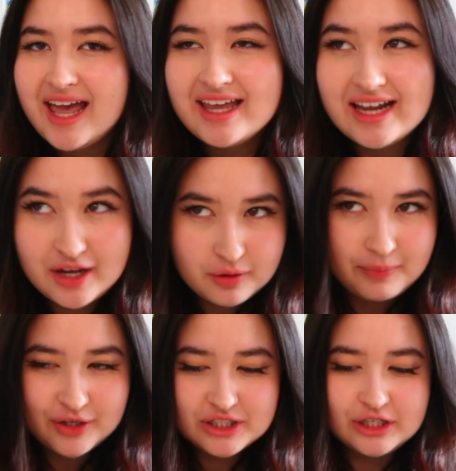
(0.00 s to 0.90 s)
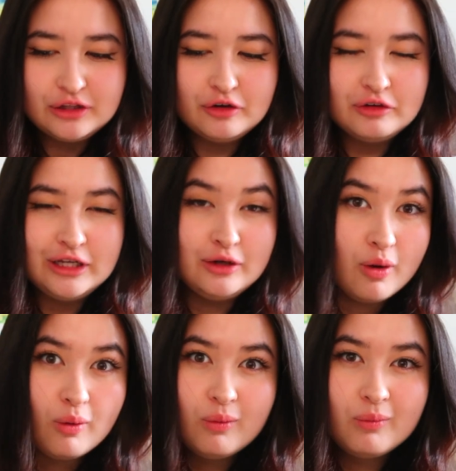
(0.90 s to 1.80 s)
And I don't particularly
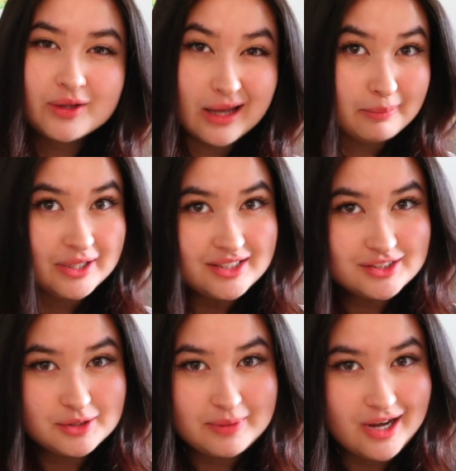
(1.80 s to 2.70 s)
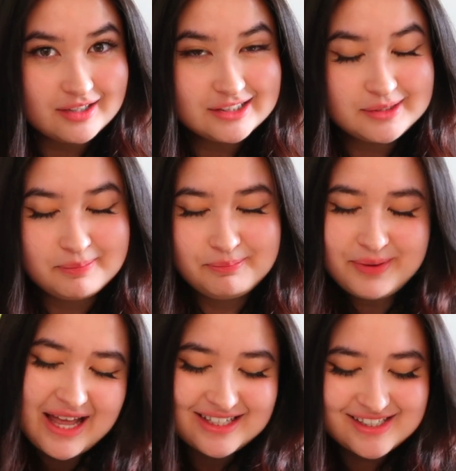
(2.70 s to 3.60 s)
know what that means, to be honest,
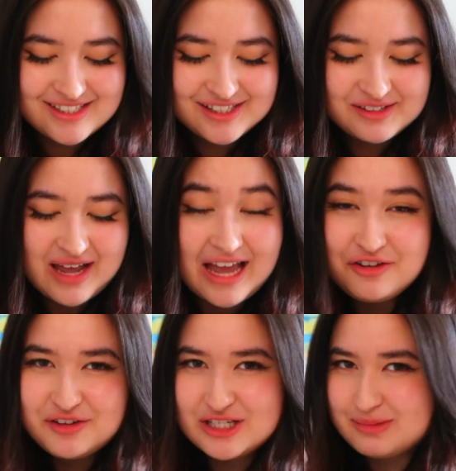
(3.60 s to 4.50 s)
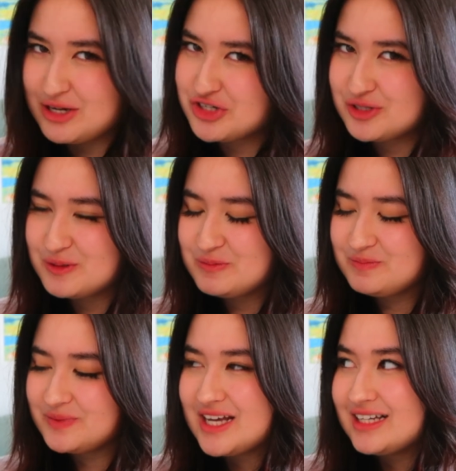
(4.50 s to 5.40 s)
but I do feel special.
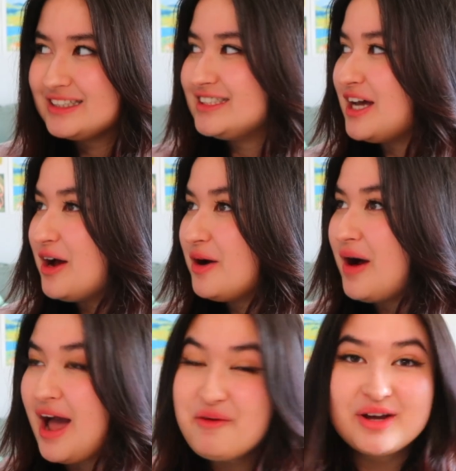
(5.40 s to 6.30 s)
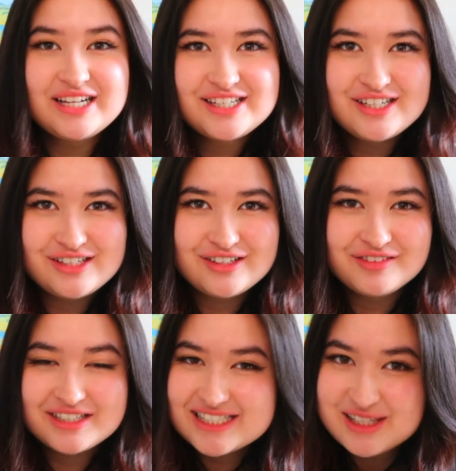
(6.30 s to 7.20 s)
So I wanted to
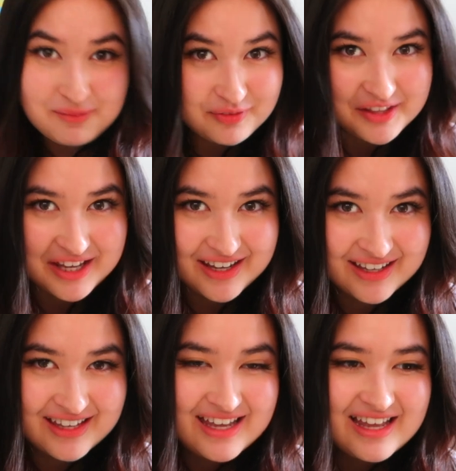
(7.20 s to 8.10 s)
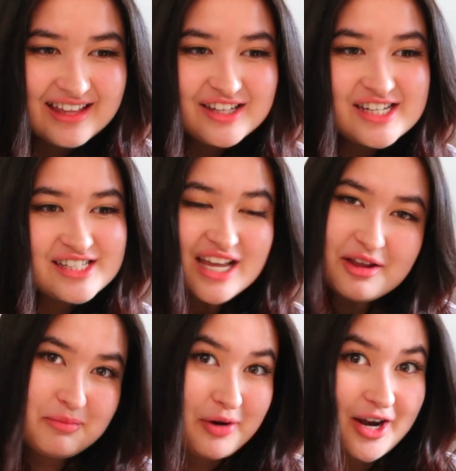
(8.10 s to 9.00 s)
do something to
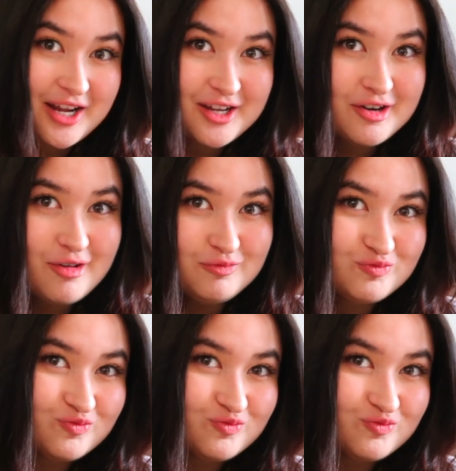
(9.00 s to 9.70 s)
celebrate it, you know?